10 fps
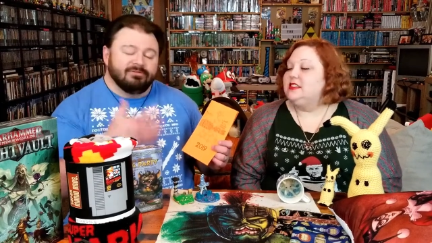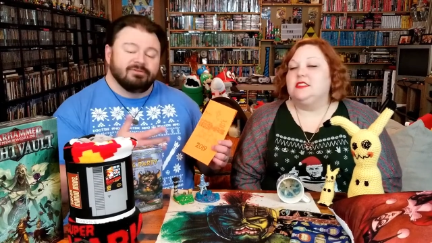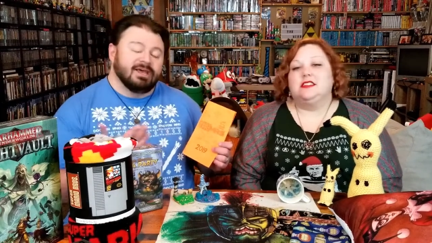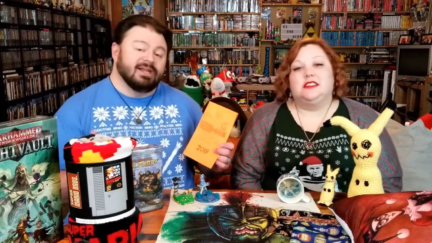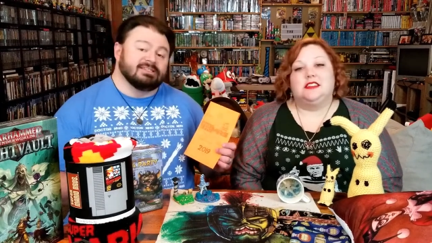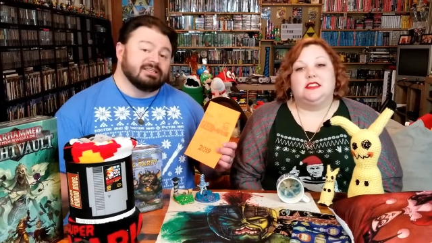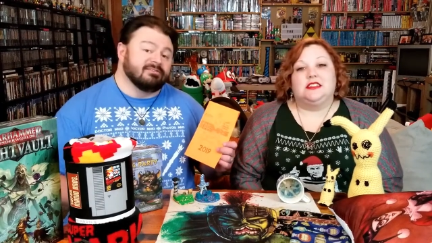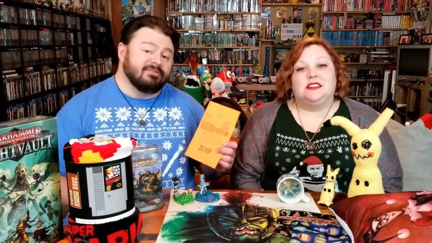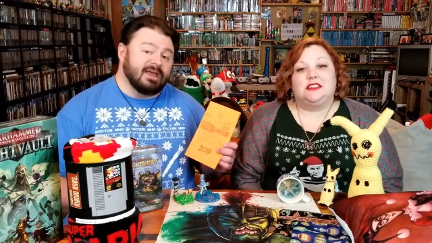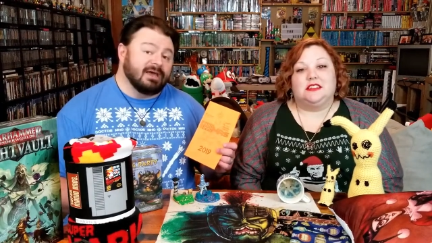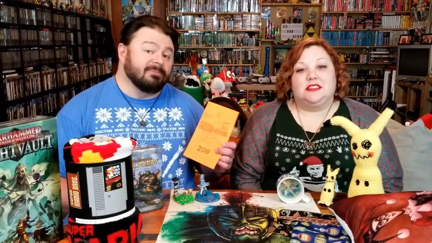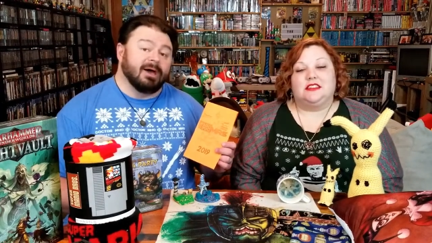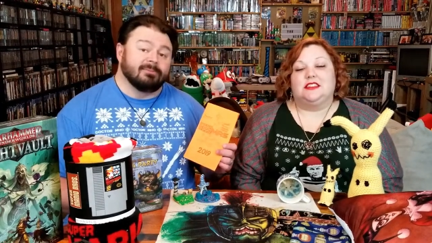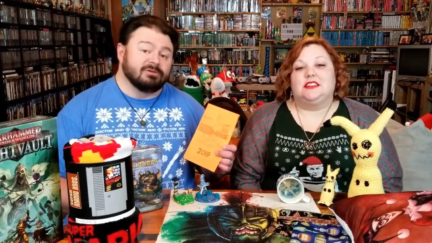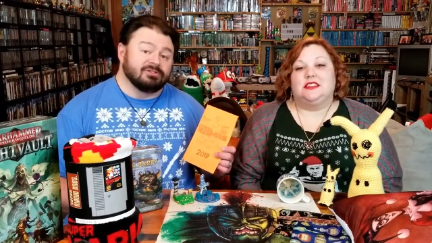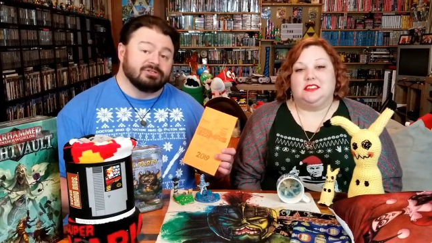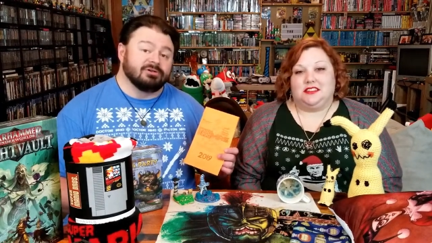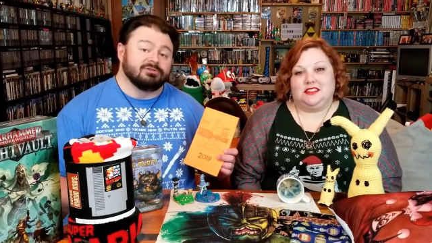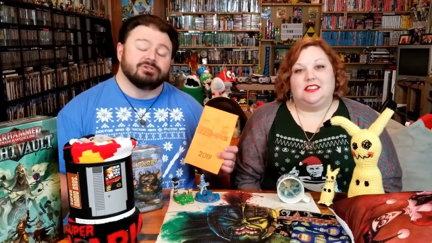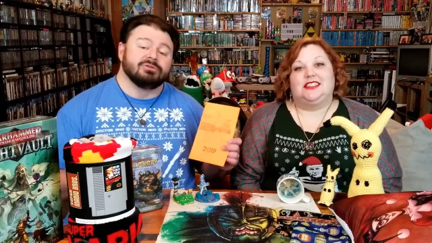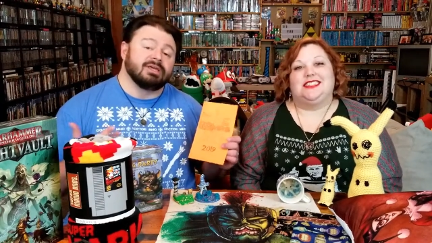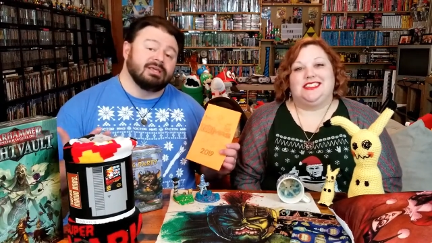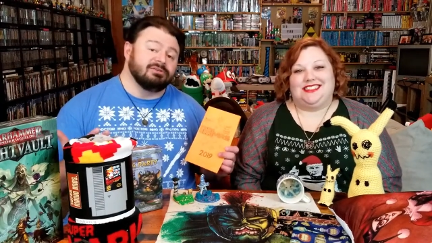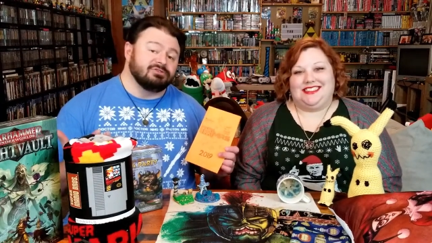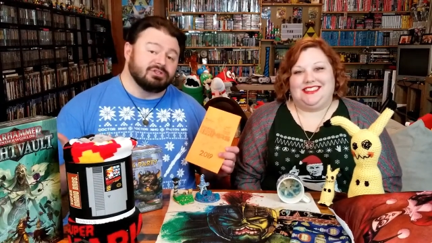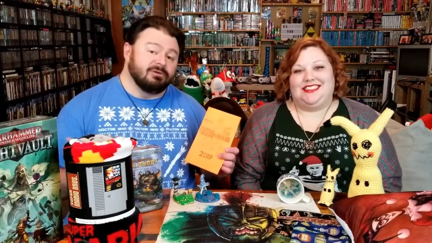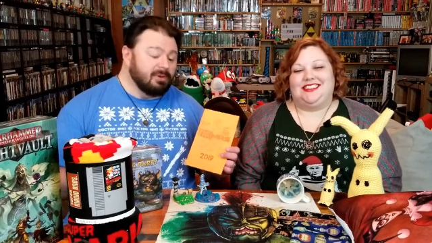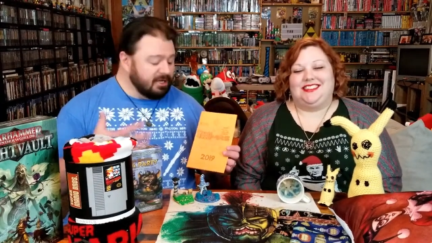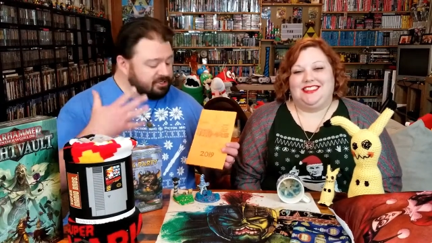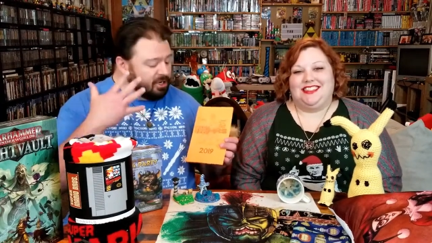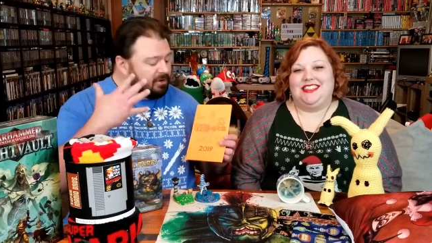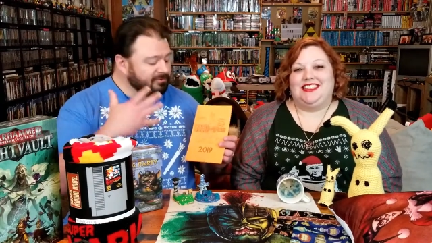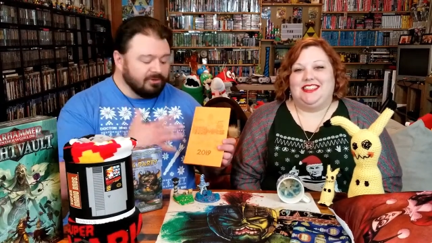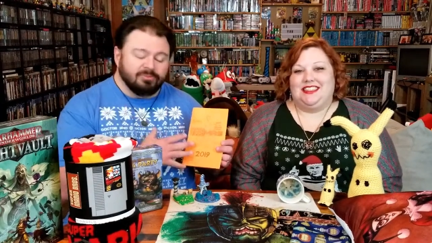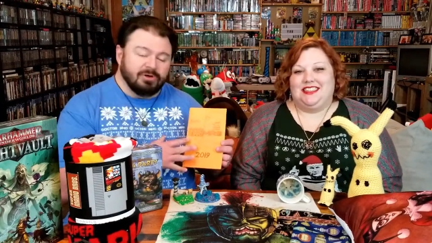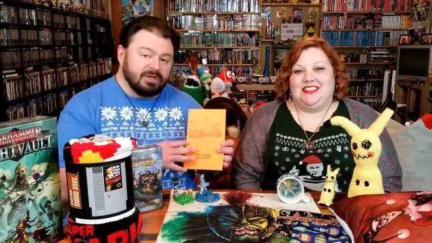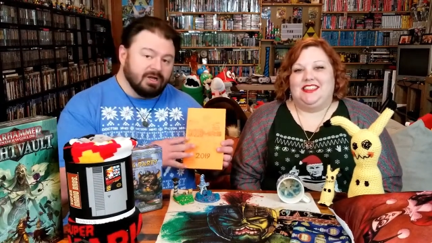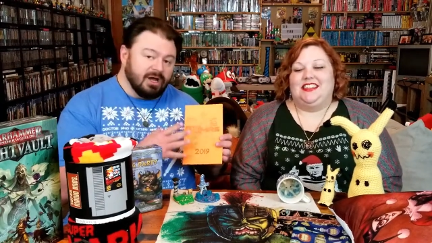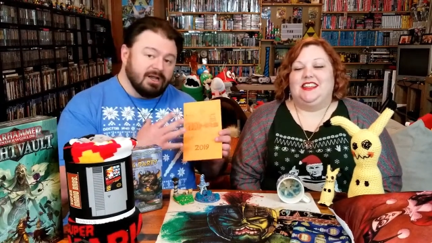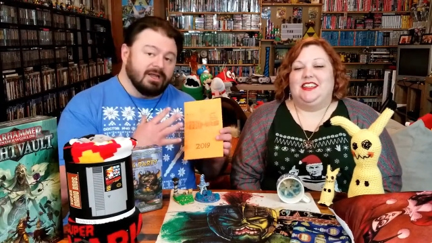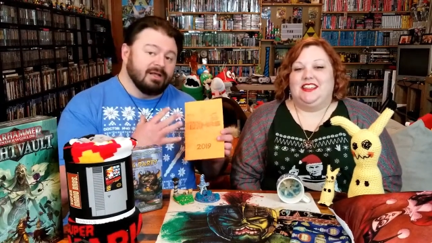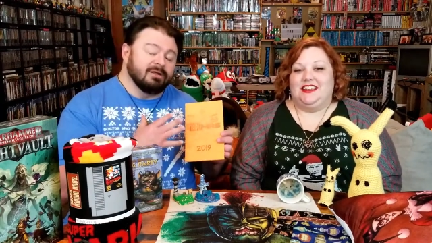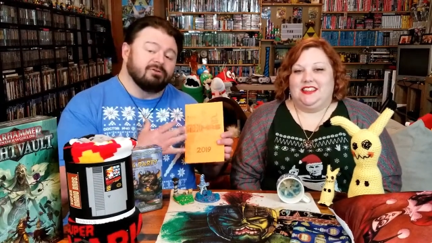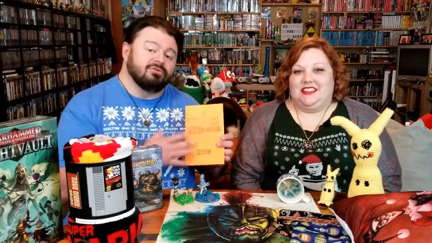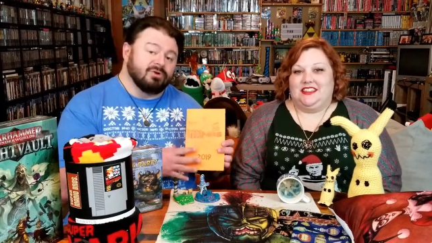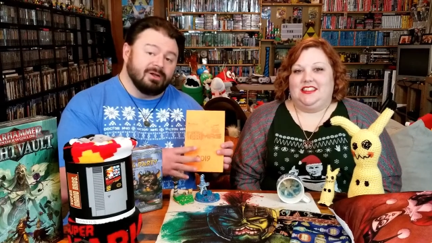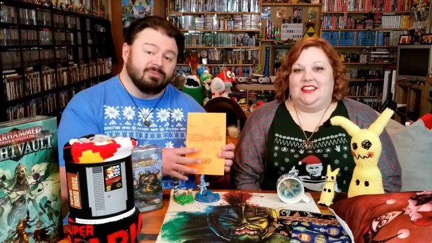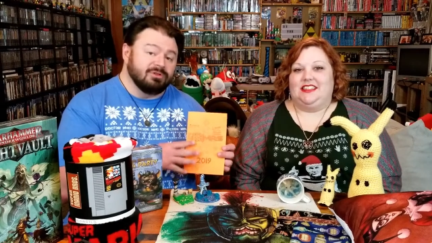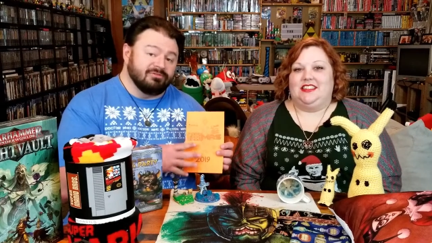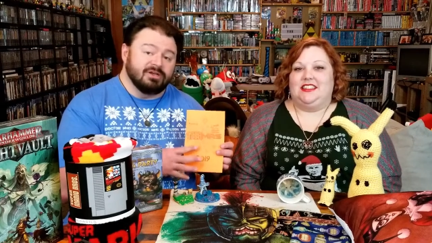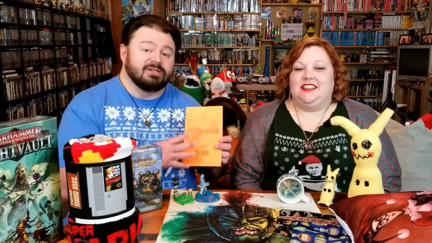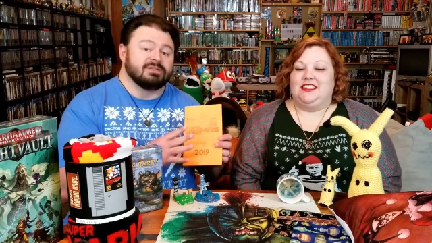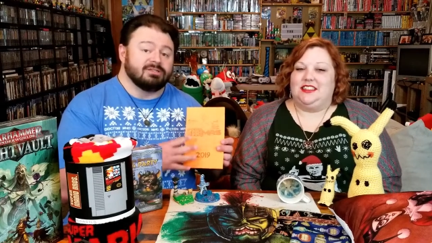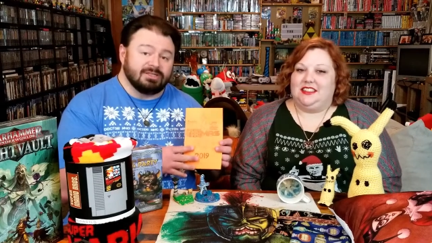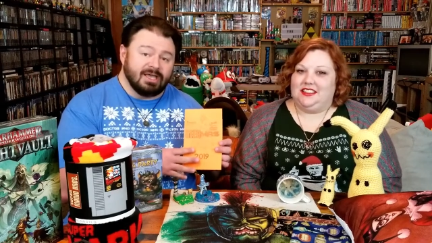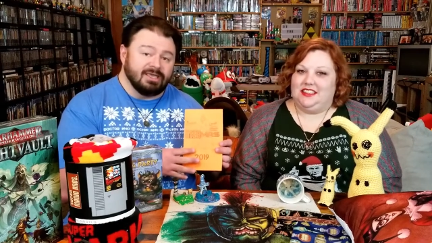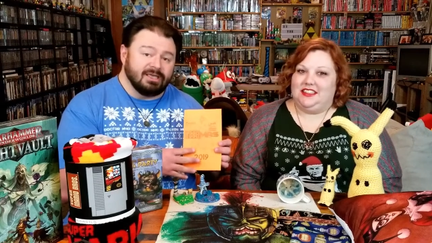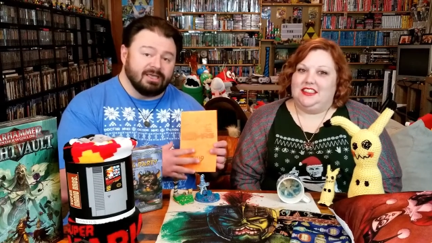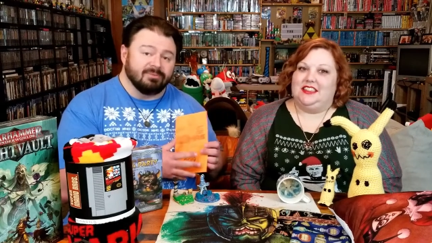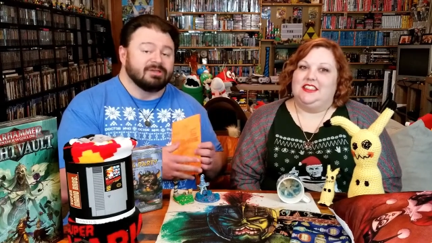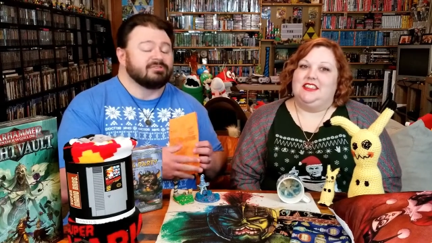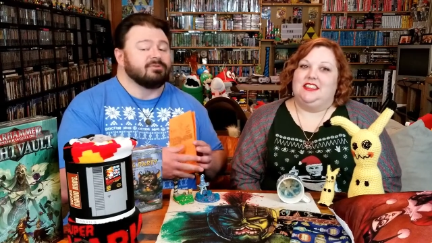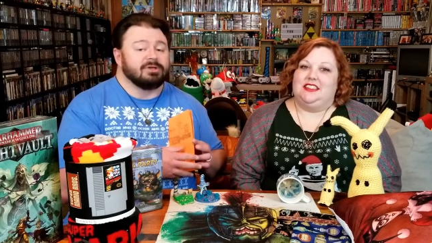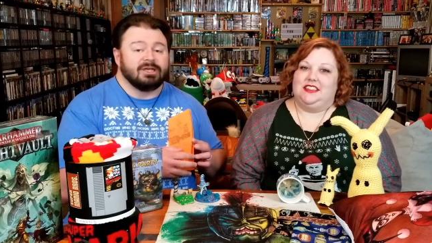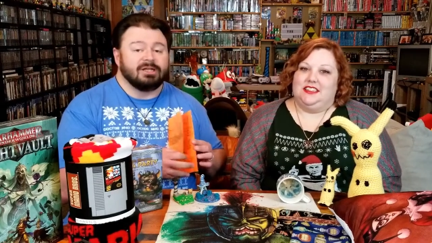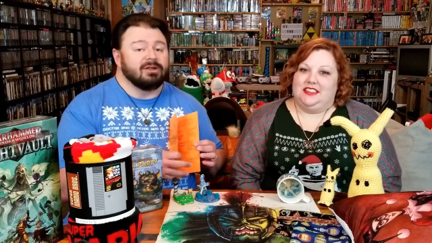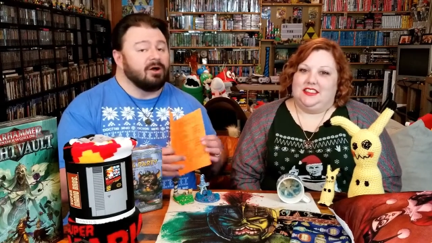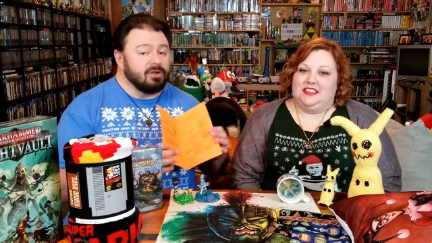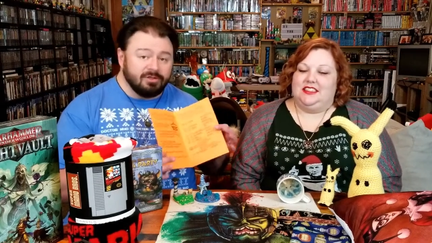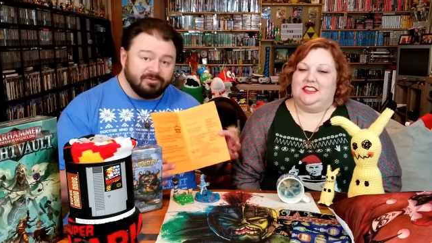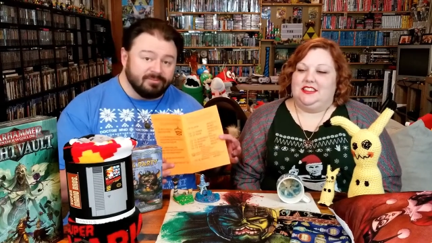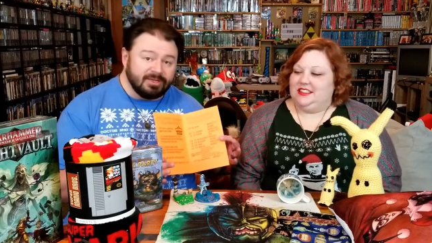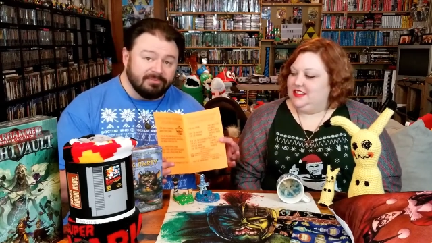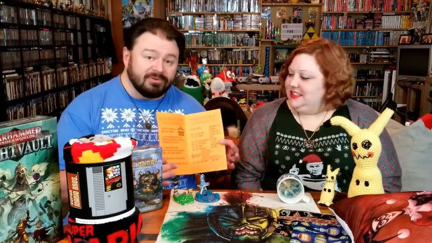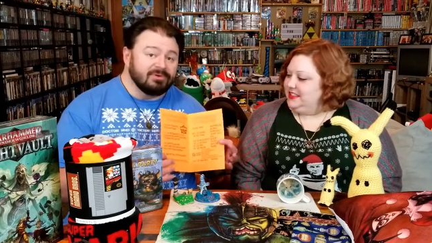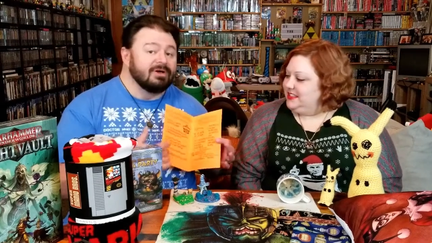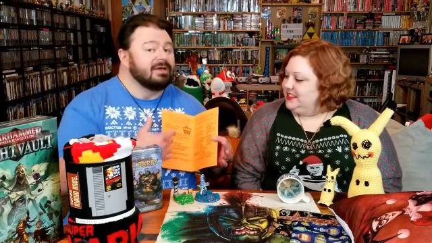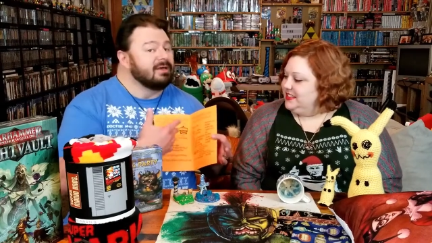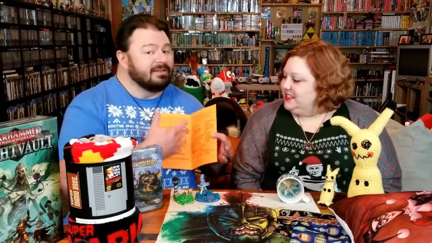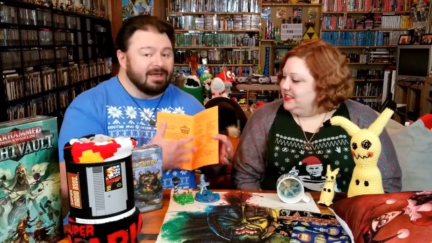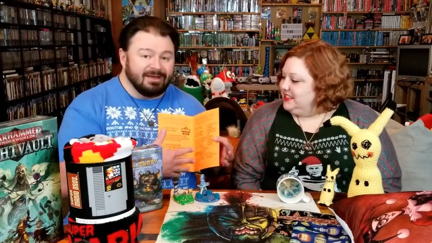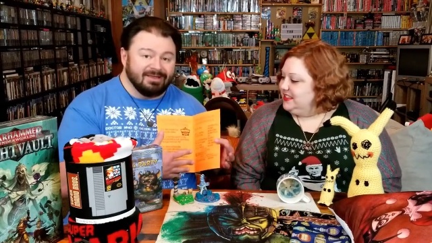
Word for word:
Speaker 1: Fanatics and the Fan, Pop Goes the Culture, thank you so much for putting on an incredible event like Geekmas, for getting all of the people that